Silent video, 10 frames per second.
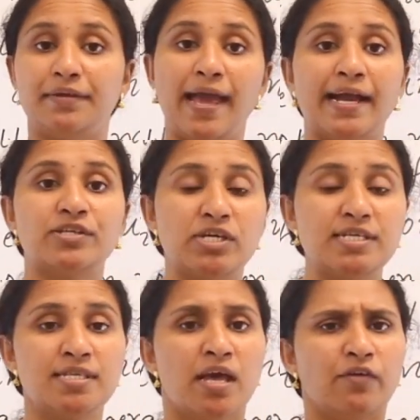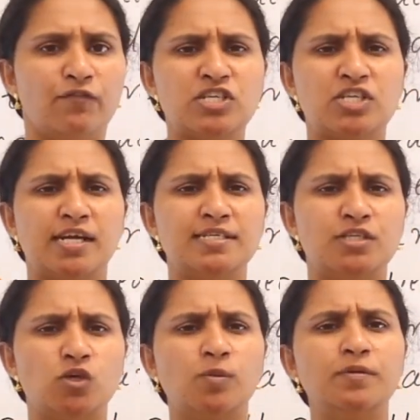reactants which
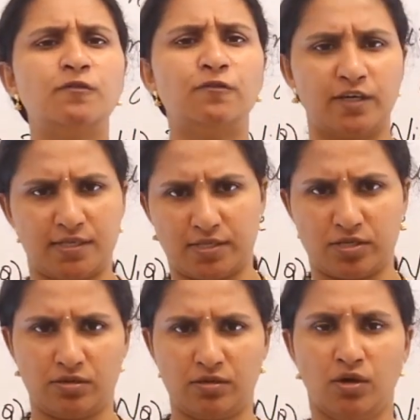consumed first,